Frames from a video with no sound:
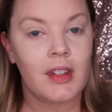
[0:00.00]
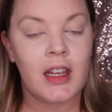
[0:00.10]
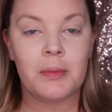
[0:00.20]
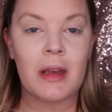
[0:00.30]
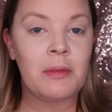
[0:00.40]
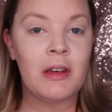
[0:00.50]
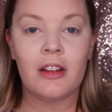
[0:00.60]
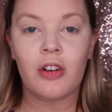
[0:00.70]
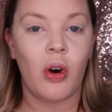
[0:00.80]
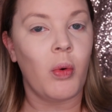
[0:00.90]
gonna make me
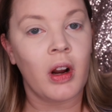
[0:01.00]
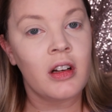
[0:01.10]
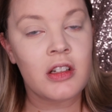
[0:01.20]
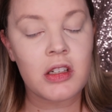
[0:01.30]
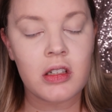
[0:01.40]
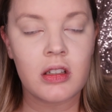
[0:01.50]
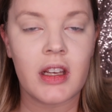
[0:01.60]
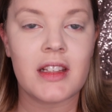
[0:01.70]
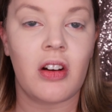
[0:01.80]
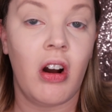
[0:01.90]
look orange
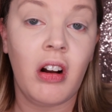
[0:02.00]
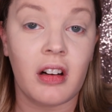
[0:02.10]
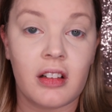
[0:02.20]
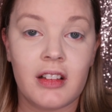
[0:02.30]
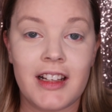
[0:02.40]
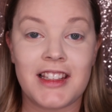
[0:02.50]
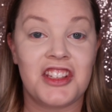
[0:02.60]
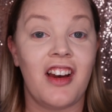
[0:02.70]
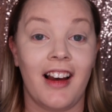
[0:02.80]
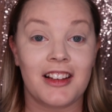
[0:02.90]
is hard. It
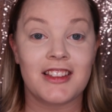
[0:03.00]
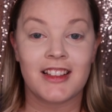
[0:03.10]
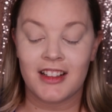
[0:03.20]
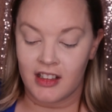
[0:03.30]
sucks.